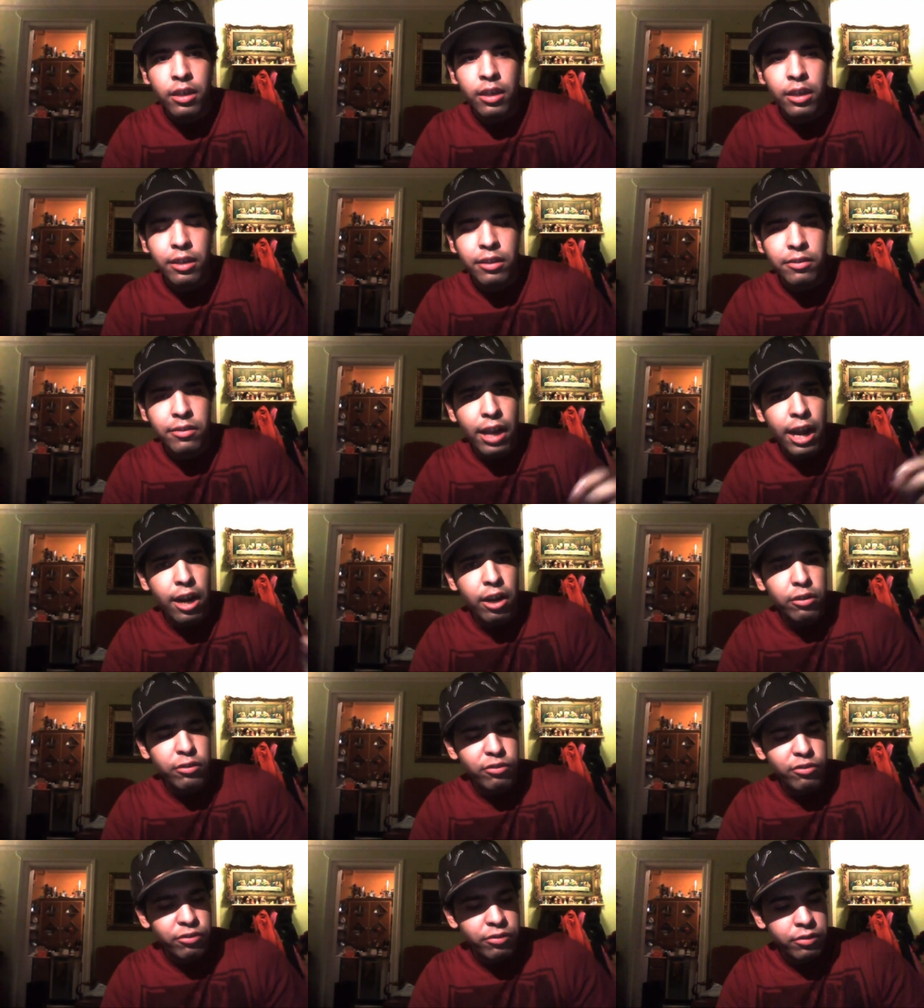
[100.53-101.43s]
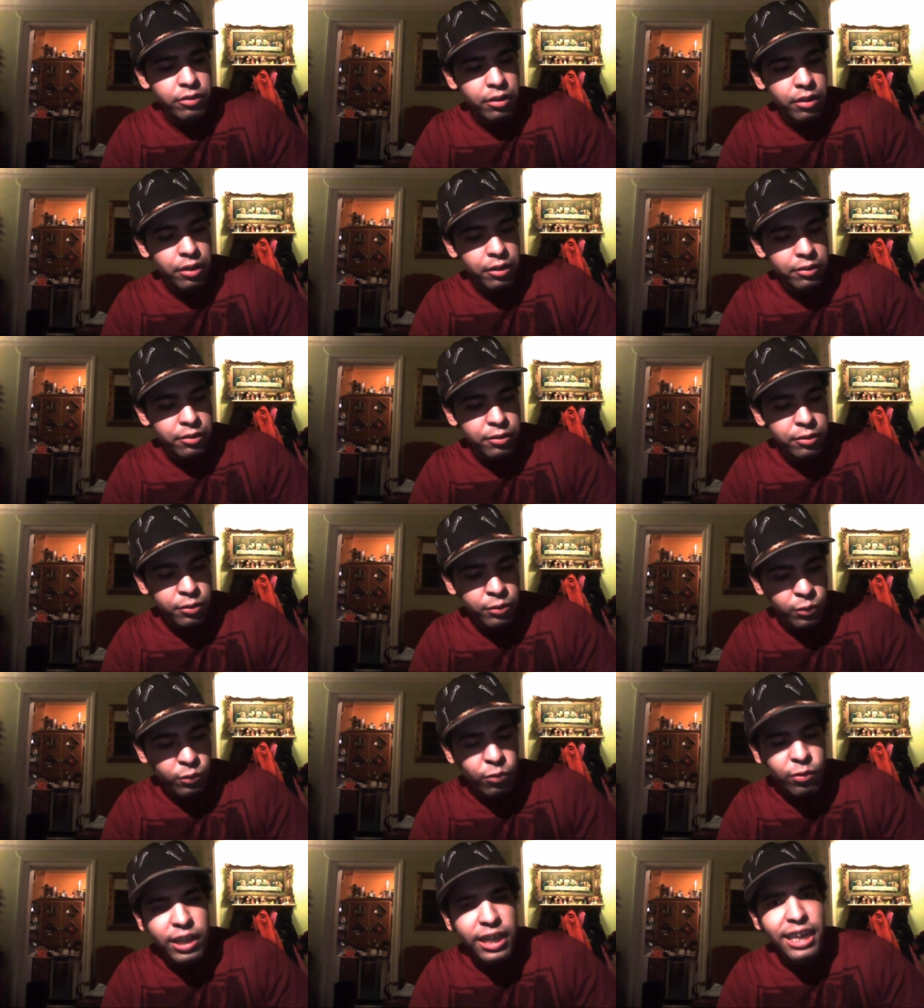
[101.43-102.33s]
There's
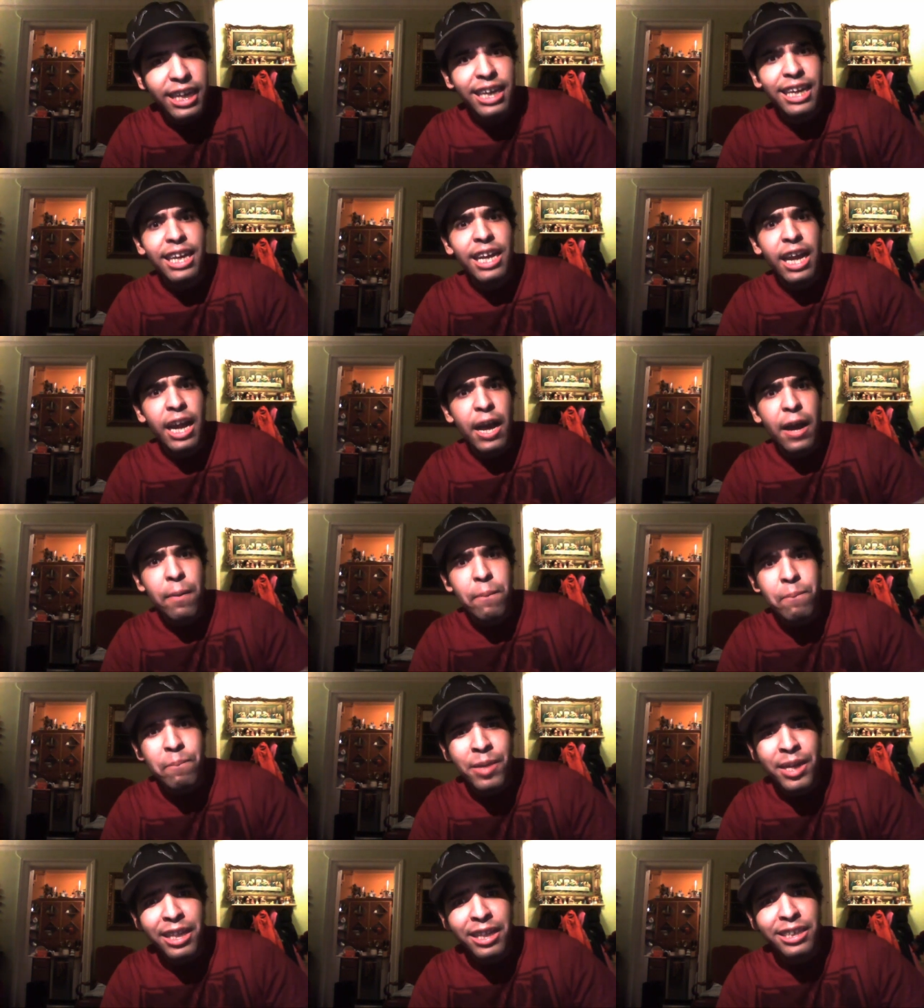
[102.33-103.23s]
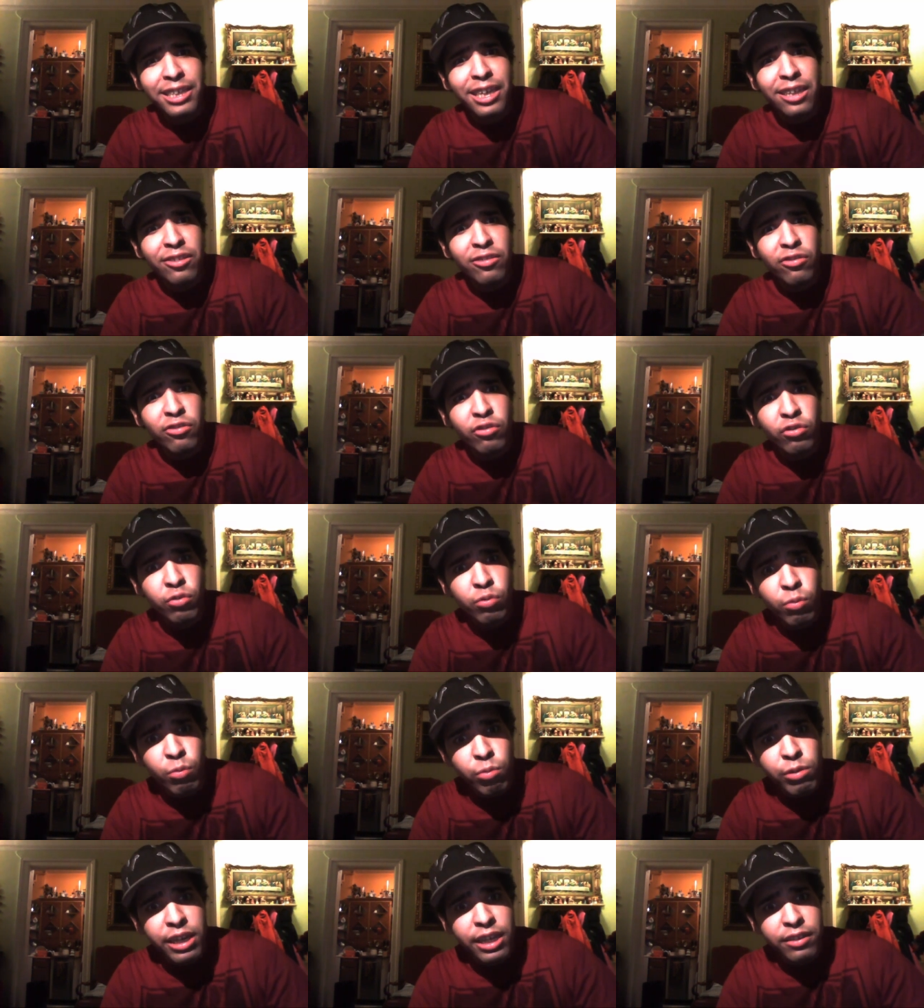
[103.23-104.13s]
three million
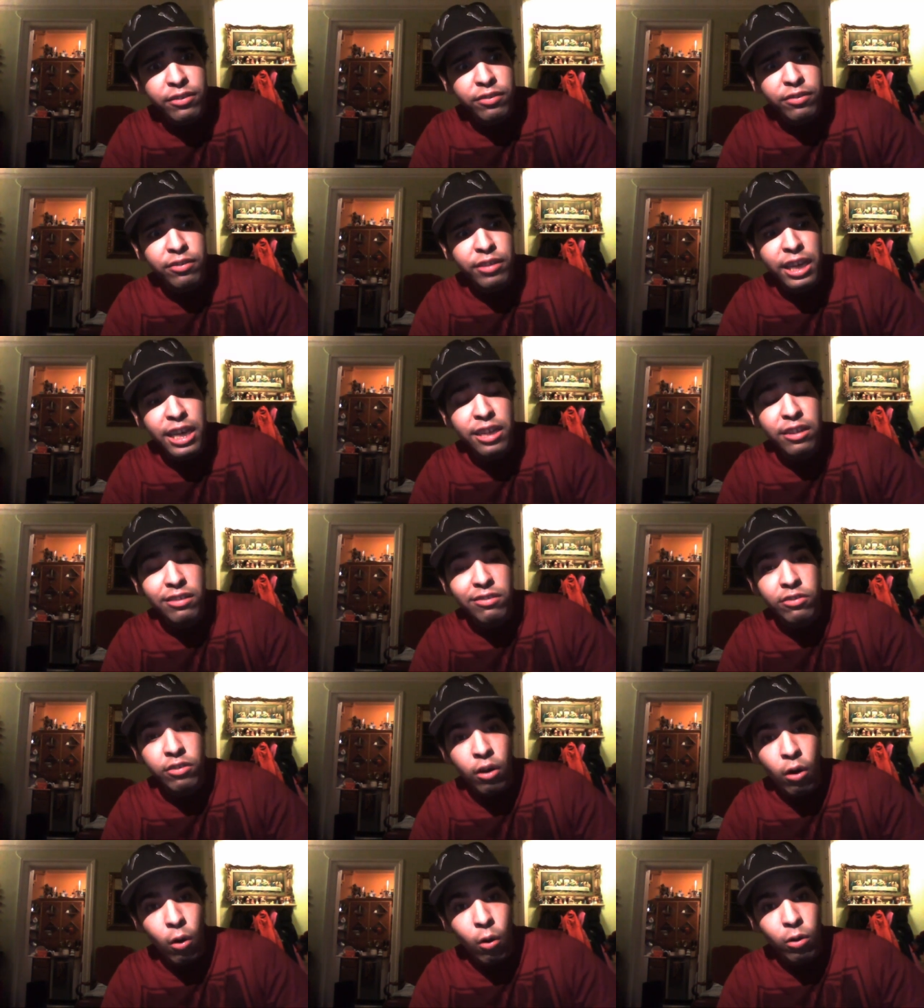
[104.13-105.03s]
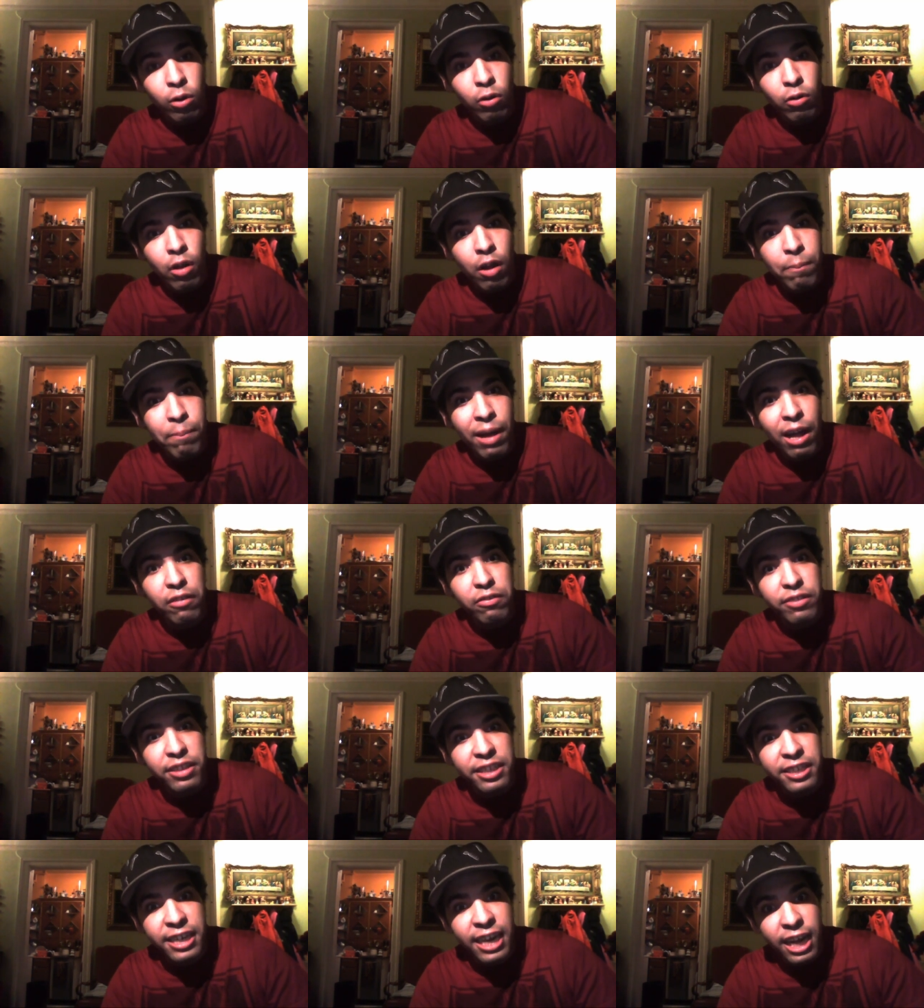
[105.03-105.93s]
tweets in total
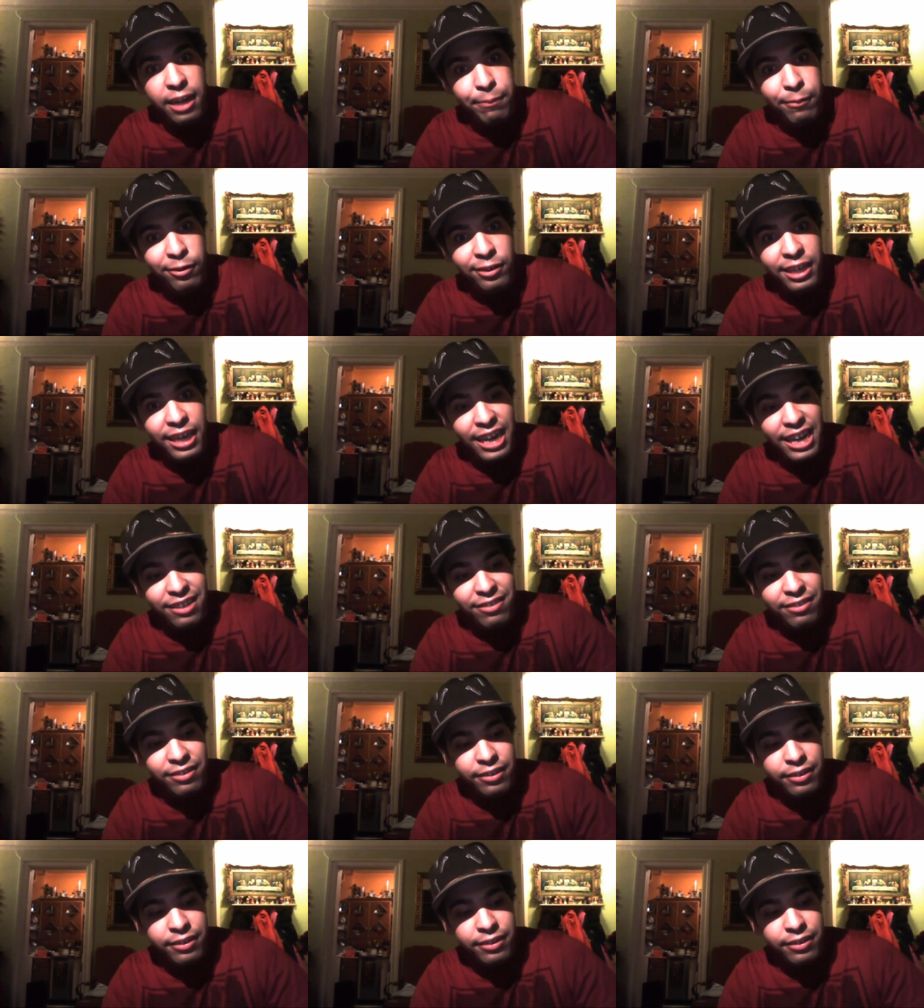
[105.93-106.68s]
about Gamergate.